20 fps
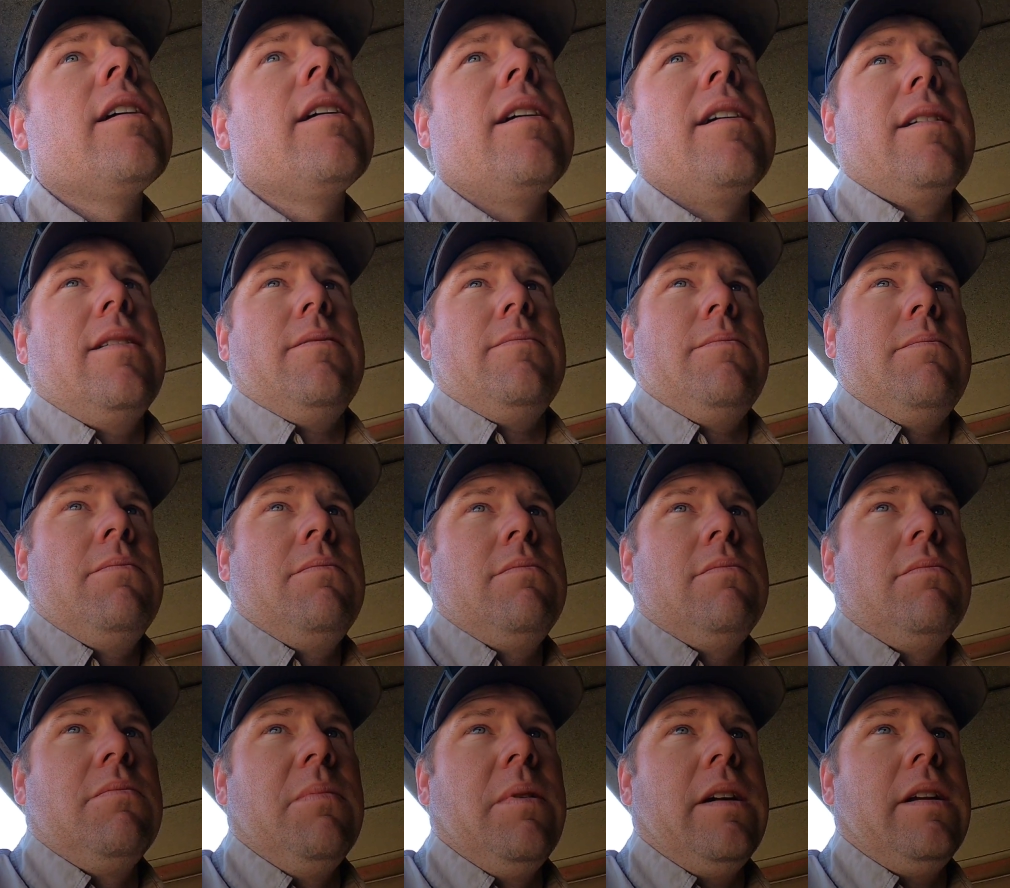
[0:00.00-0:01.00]

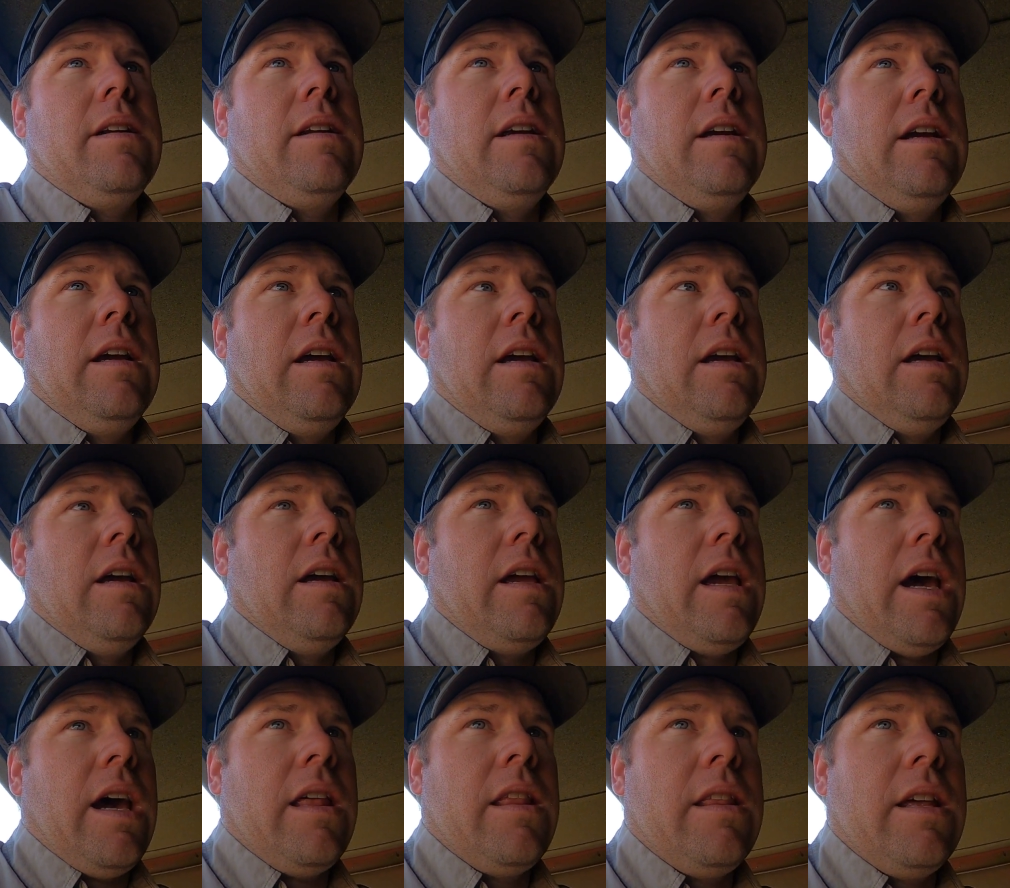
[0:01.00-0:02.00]
But
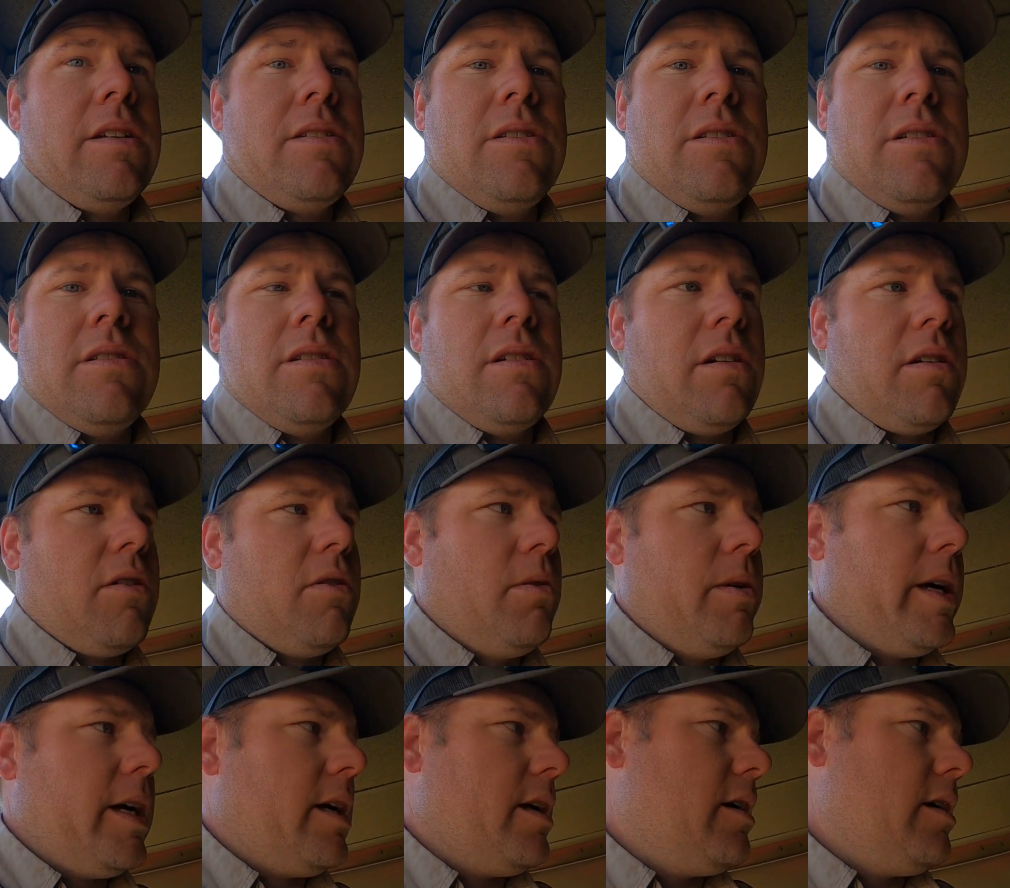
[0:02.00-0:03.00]
yeah, that's just a
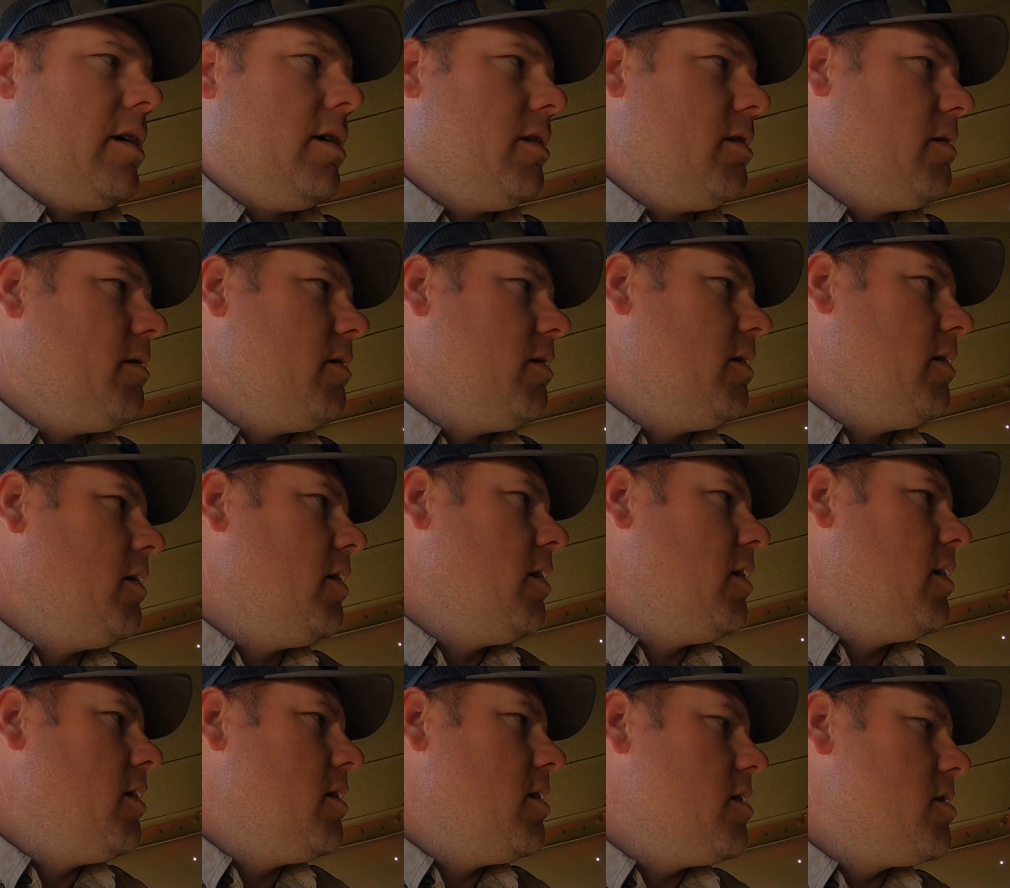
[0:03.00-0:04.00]
quick,
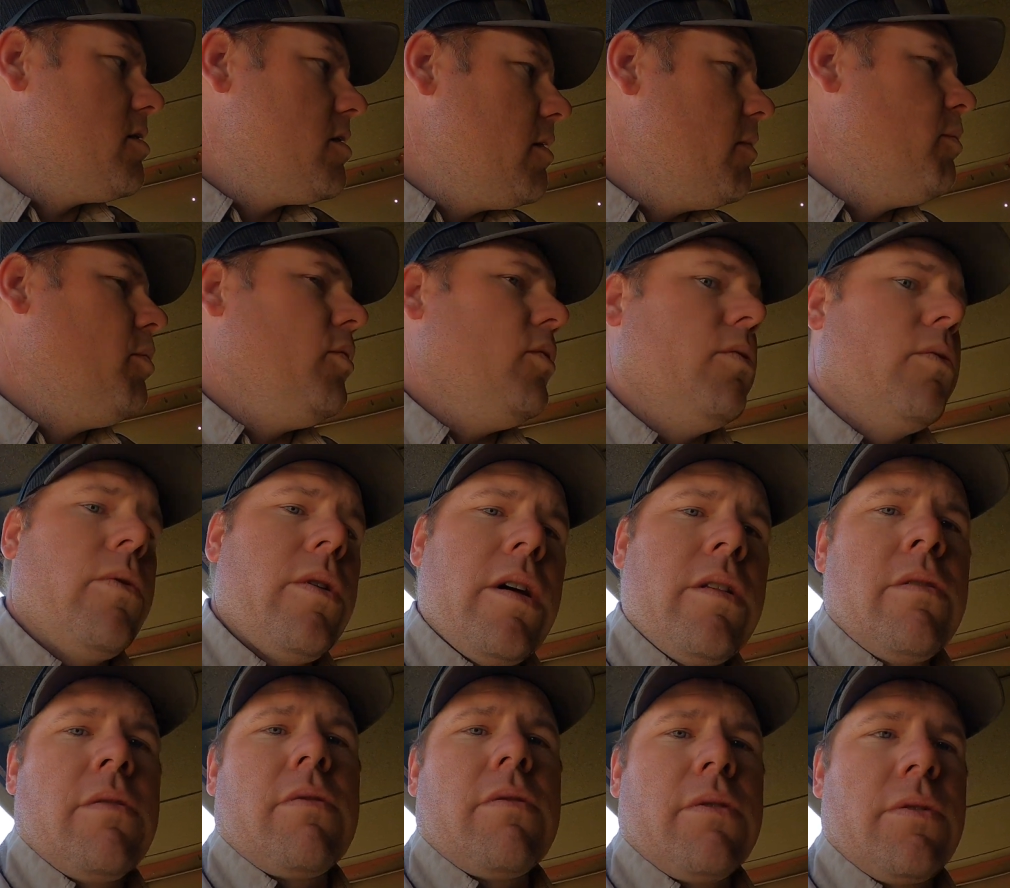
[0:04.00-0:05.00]
simple
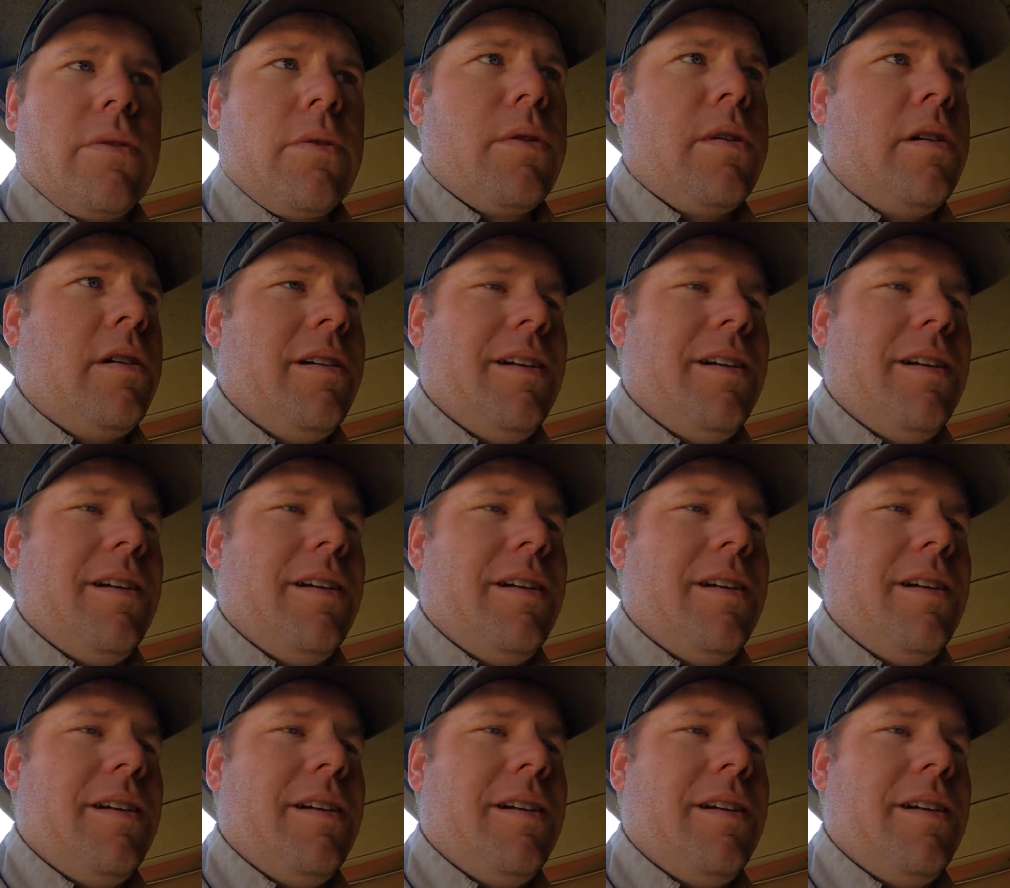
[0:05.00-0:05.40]
run through